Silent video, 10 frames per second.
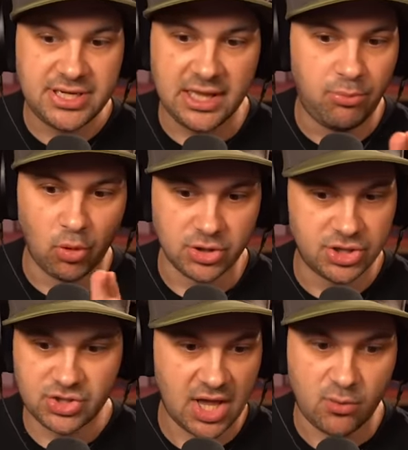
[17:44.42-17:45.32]
teleport
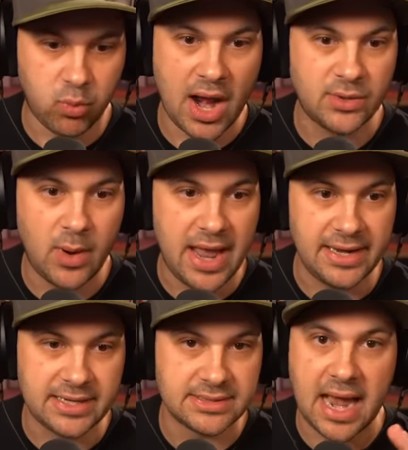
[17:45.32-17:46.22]
just like right away
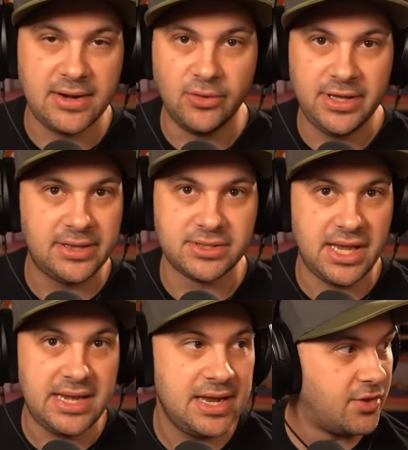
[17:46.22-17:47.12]
because I don't think there's
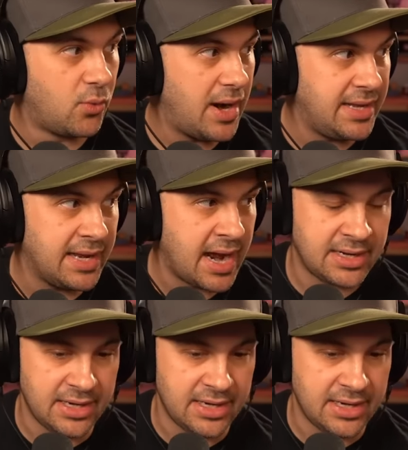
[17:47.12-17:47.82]
any other way to get out of